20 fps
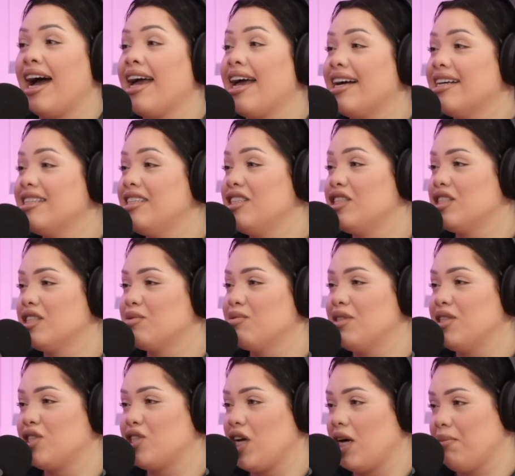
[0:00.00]
I actually just
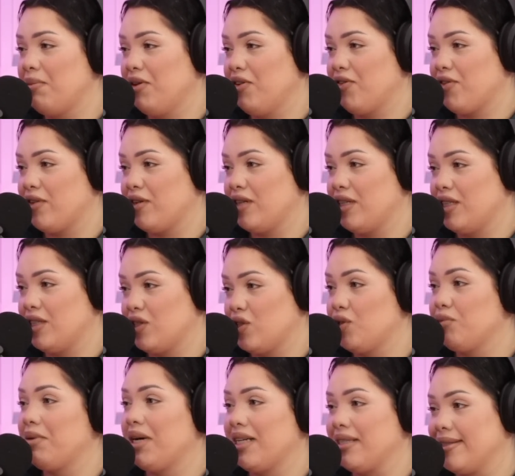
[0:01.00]
went shopping for
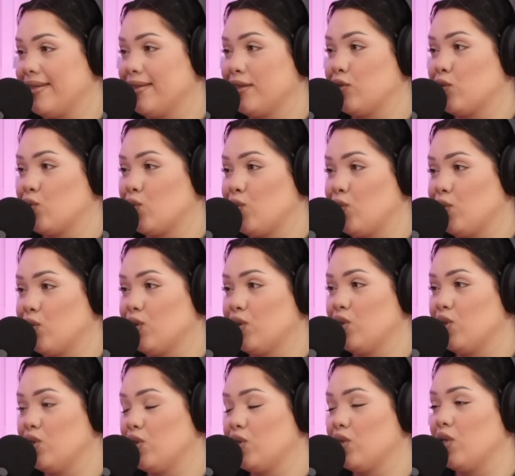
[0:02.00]
Easter baskets, girl.
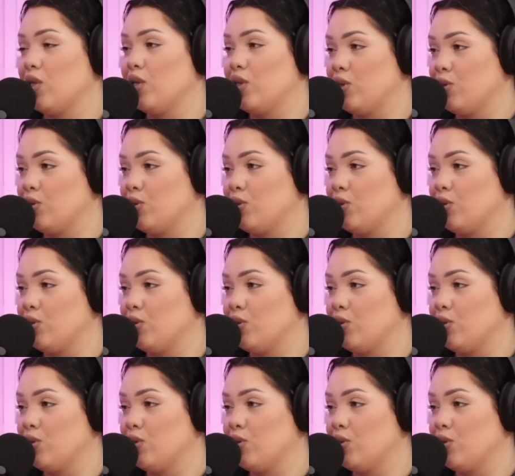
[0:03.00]
Because